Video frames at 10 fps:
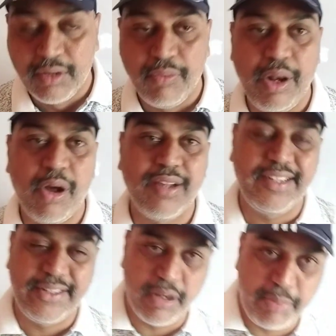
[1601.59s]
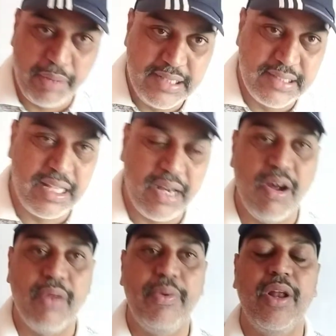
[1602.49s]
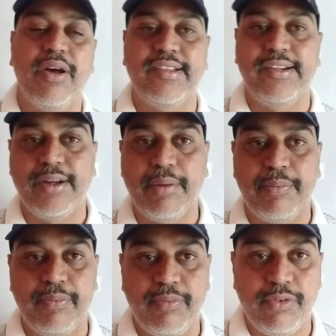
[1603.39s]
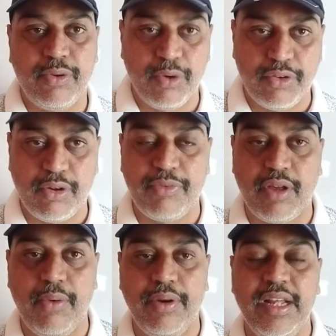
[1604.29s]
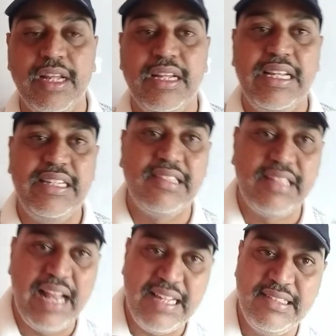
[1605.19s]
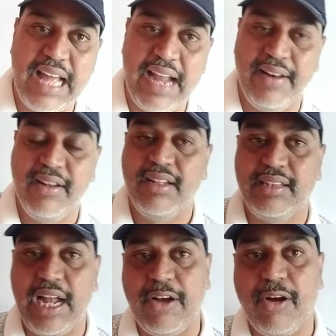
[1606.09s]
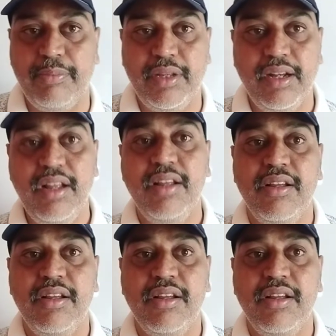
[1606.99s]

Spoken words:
velocity of listener or velocity of source of sound is less than that of the